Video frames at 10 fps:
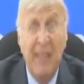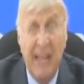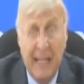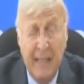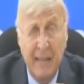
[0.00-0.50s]

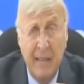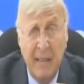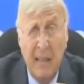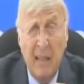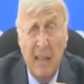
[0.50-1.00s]
And then
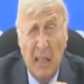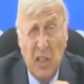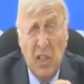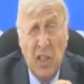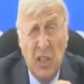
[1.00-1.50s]

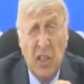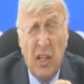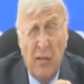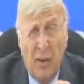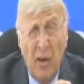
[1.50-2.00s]
let's
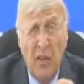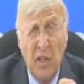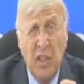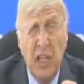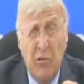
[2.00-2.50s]
discover
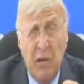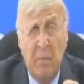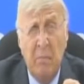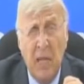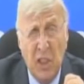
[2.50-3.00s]
the
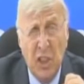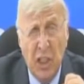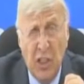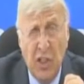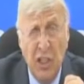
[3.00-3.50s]
secret
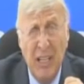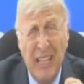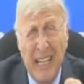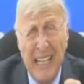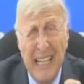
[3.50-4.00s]
message
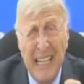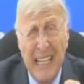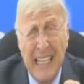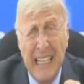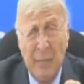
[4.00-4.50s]
that
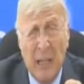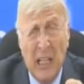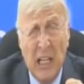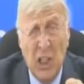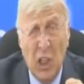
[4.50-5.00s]

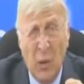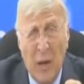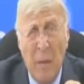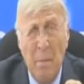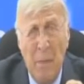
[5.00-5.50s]

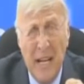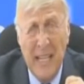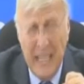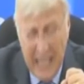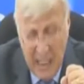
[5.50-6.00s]
Michelangelo
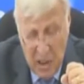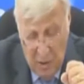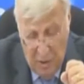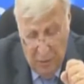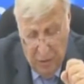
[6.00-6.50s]
embedded
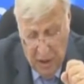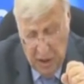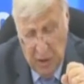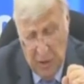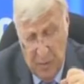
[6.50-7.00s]
into the
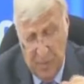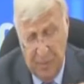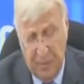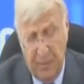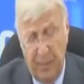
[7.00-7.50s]
fresco.